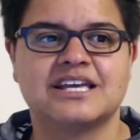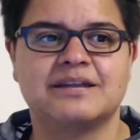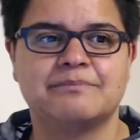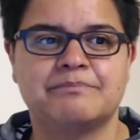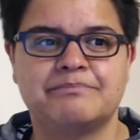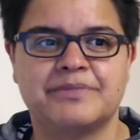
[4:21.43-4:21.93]

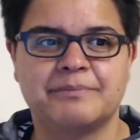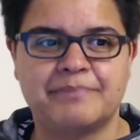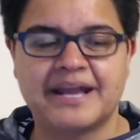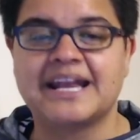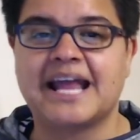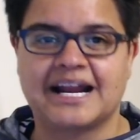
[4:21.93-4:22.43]
in the
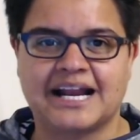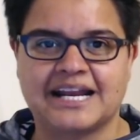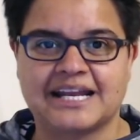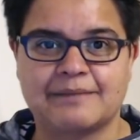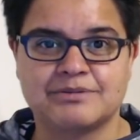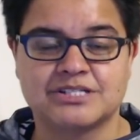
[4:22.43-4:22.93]
Bent Neck
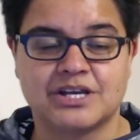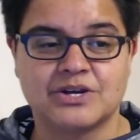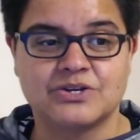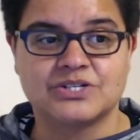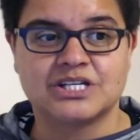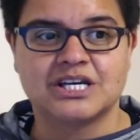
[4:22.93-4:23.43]
Lady
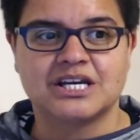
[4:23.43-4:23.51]
episode